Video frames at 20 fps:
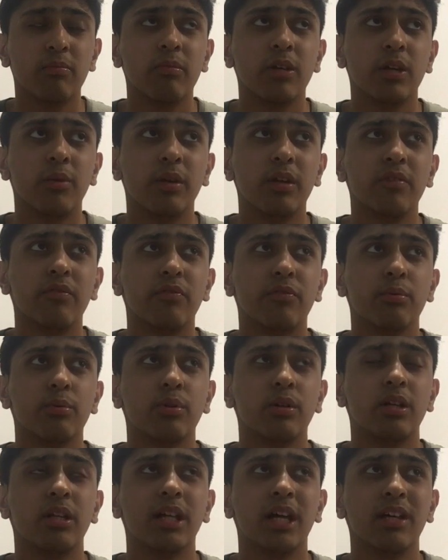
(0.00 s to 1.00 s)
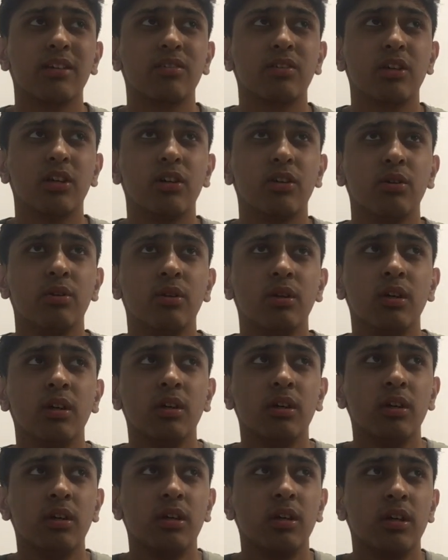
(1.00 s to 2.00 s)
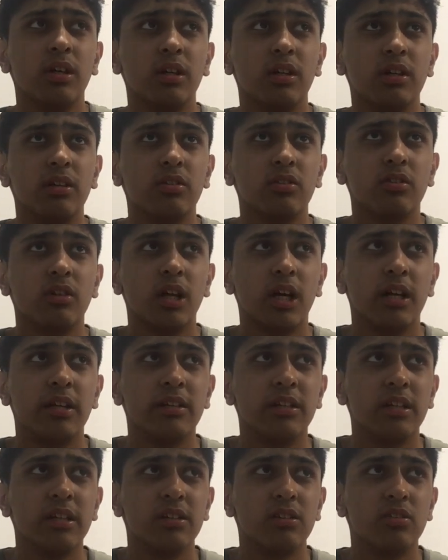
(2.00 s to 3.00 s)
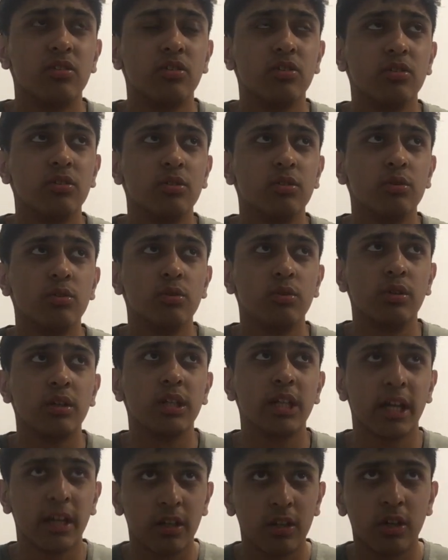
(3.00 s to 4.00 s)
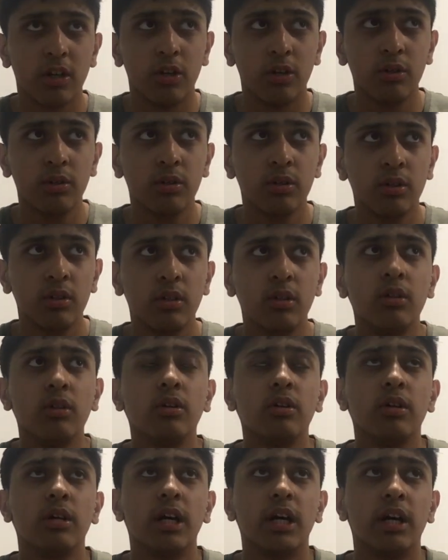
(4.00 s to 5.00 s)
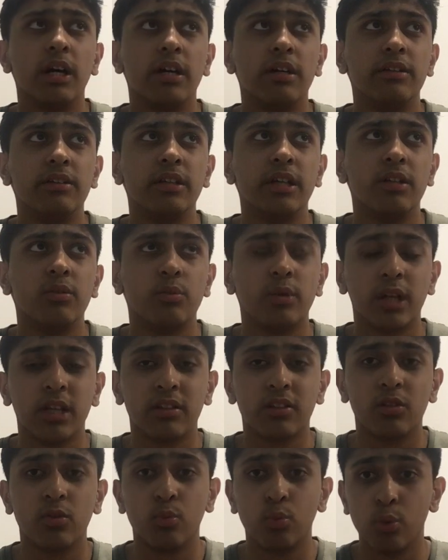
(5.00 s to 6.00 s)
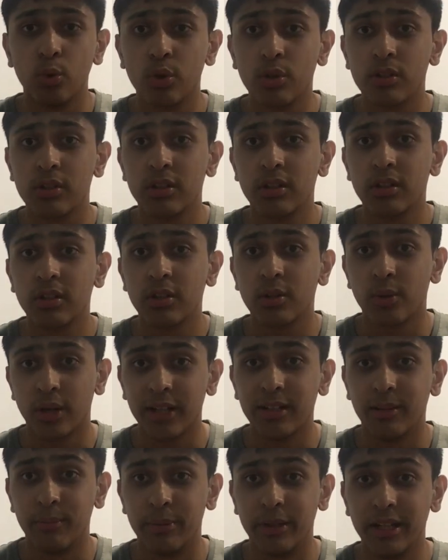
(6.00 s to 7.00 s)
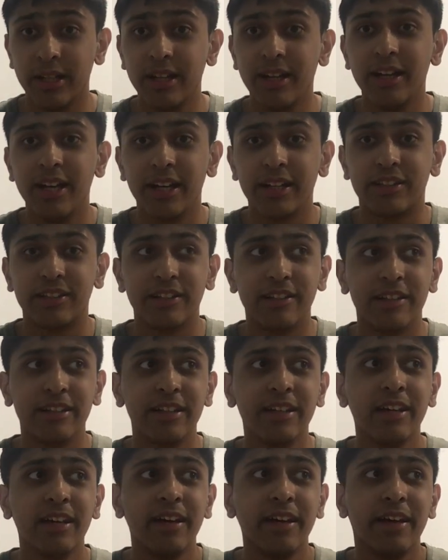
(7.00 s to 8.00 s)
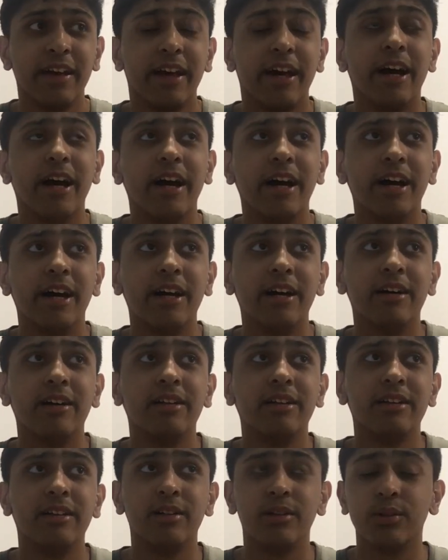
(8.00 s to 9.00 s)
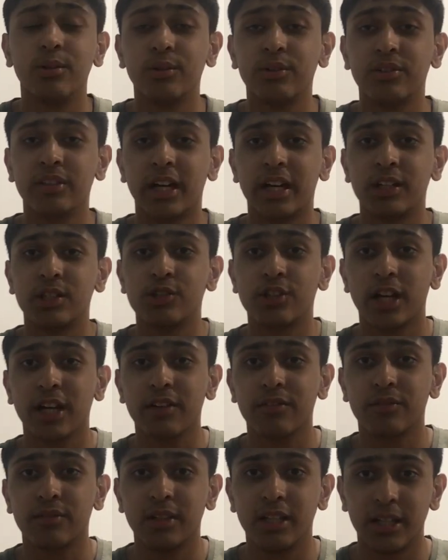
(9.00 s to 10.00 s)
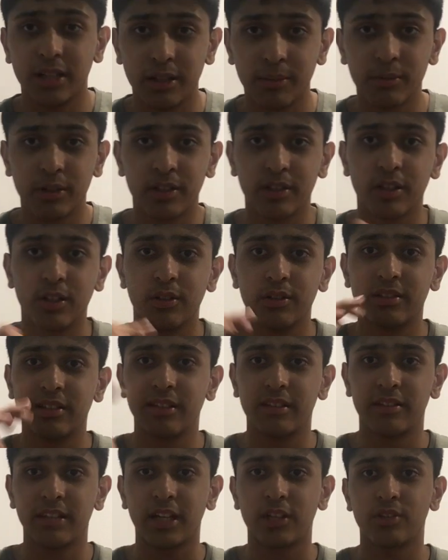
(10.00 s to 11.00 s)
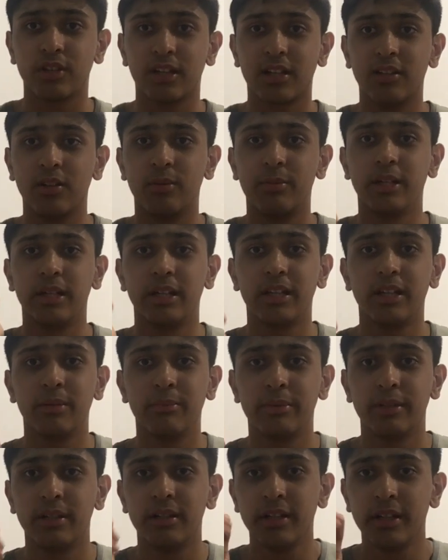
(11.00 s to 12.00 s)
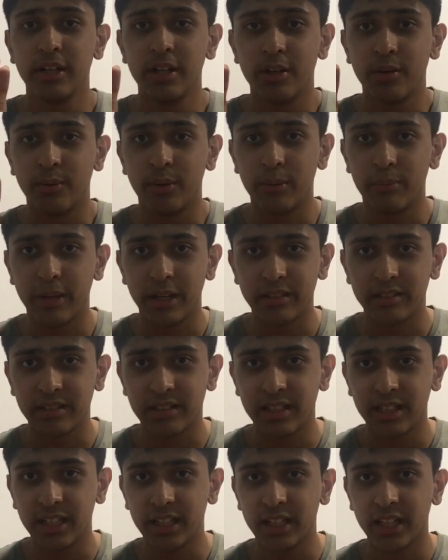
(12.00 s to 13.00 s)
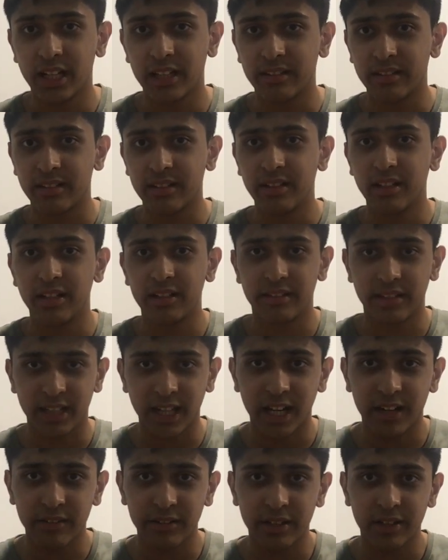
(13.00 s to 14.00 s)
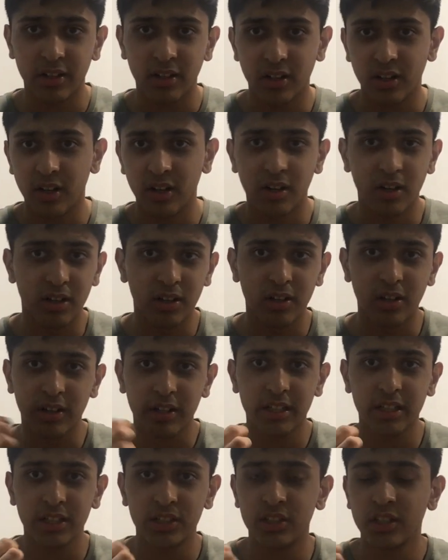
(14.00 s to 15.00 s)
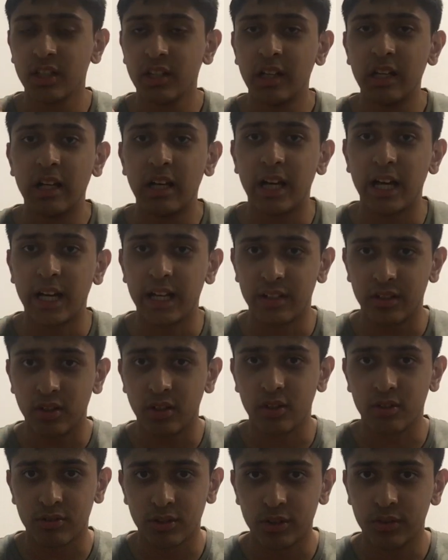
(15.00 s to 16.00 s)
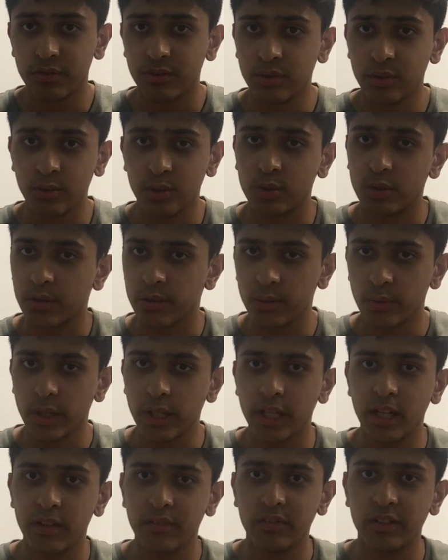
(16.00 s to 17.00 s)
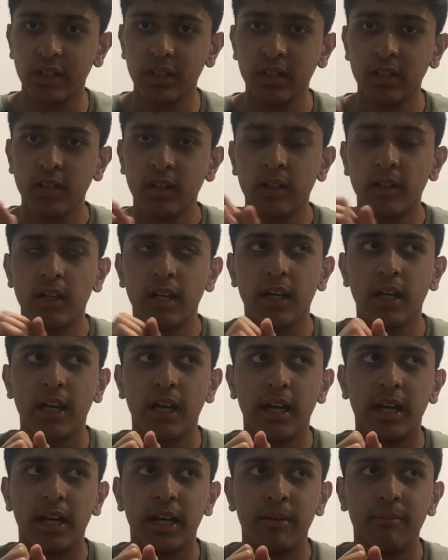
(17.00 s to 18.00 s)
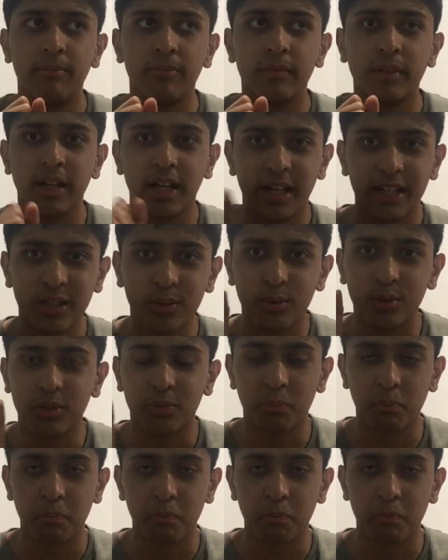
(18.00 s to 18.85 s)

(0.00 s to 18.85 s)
it went through Glasgow and then to Glencoe, and then we had to walk quite a bit actually. Little sidetrack. I'm gonna go sidetrack a little bit here, but we basically had to carry our luggage and our groceries, which were quite heavy, and it was